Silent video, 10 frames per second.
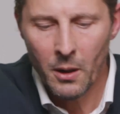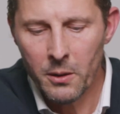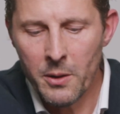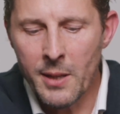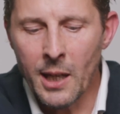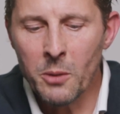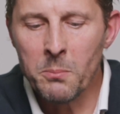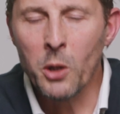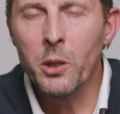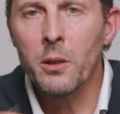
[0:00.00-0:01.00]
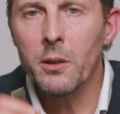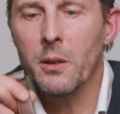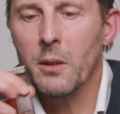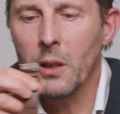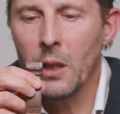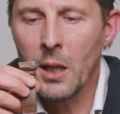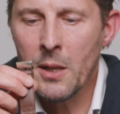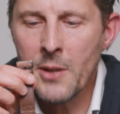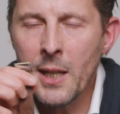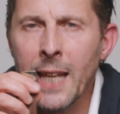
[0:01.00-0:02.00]
The second model
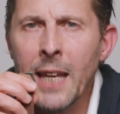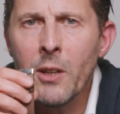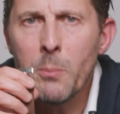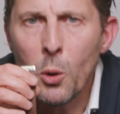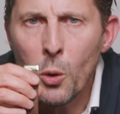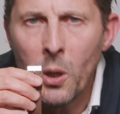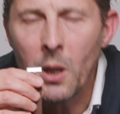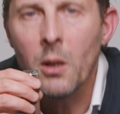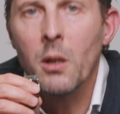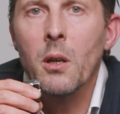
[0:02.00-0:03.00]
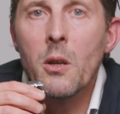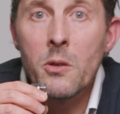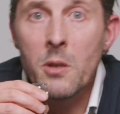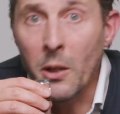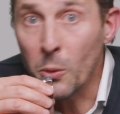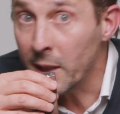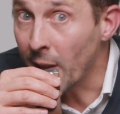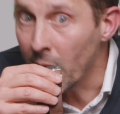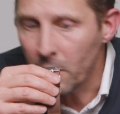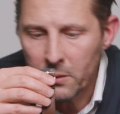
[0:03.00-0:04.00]
is a navy blue sunray
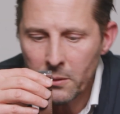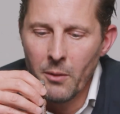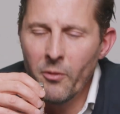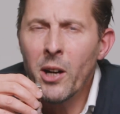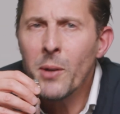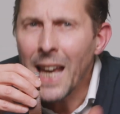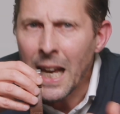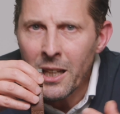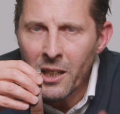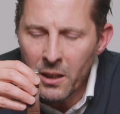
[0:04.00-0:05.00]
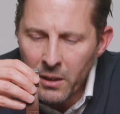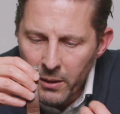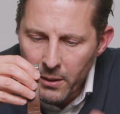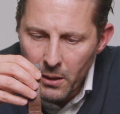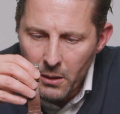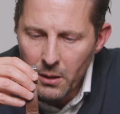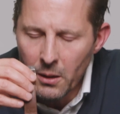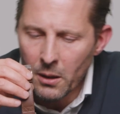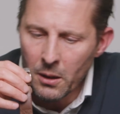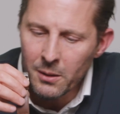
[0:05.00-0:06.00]
dial, very elegant,
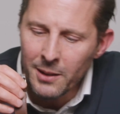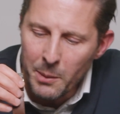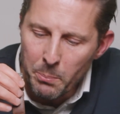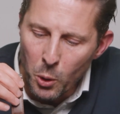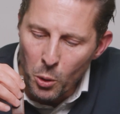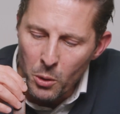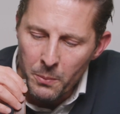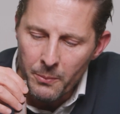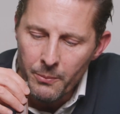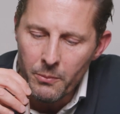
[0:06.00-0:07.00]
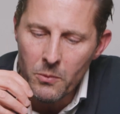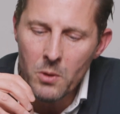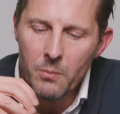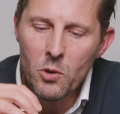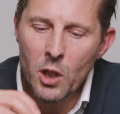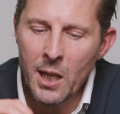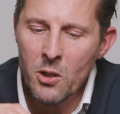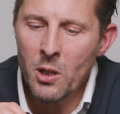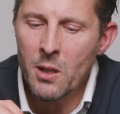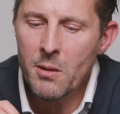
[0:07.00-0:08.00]
deep blue,
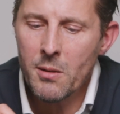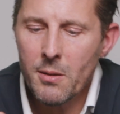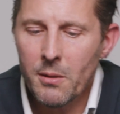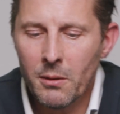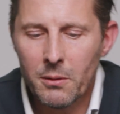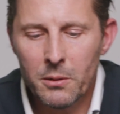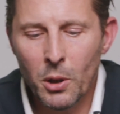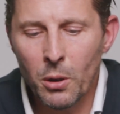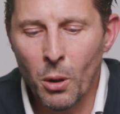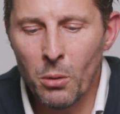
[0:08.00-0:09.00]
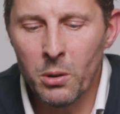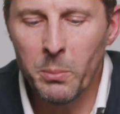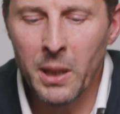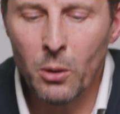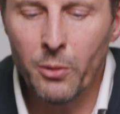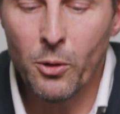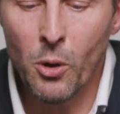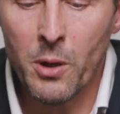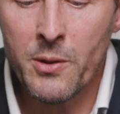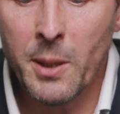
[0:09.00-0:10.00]
changes the tone a bit, of course,